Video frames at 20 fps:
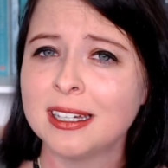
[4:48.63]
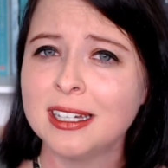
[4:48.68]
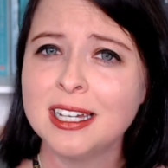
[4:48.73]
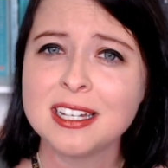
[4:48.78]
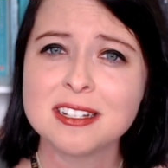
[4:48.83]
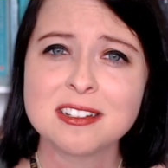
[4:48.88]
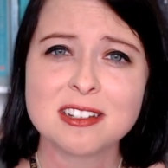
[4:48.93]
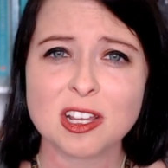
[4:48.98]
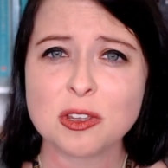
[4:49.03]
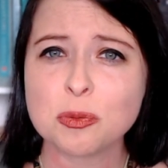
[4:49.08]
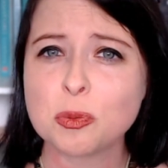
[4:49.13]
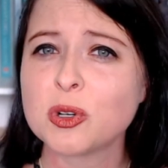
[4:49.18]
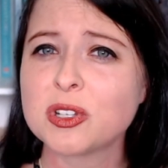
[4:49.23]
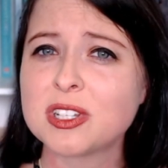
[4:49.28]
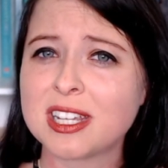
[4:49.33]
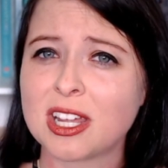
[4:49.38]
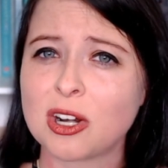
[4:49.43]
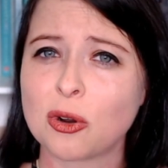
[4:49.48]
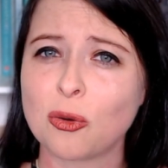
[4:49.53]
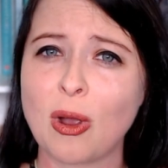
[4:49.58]
desperate to get
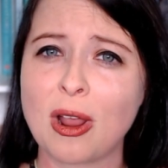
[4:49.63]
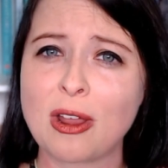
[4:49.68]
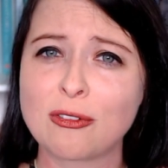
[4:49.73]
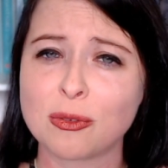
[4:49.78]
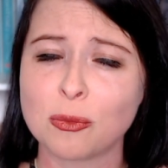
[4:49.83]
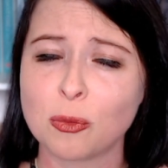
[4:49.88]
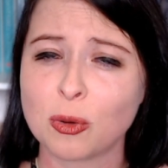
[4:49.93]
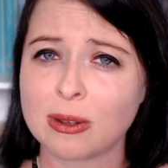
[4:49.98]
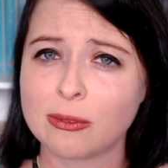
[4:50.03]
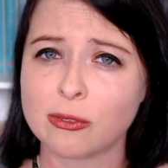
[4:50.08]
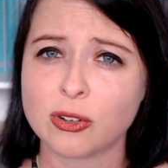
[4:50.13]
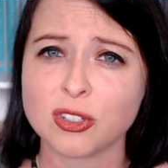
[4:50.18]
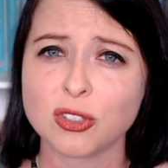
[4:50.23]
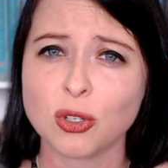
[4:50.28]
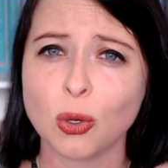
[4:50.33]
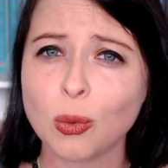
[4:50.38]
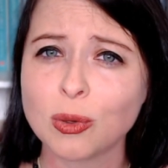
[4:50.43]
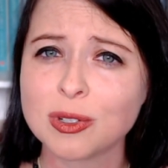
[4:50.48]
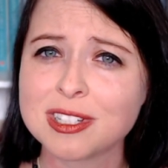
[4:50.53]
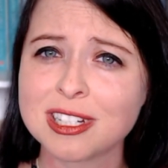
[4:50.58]
away from whatever is
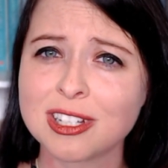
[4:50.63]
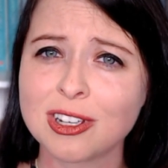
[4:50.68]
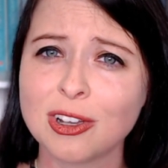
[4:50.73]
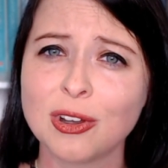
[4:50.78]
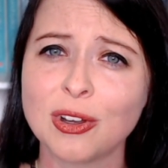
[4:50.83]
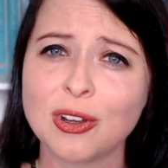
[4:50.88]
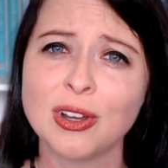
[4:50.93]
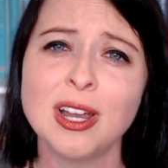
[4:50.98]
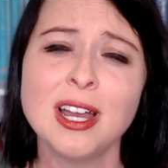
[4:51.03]
haunting her,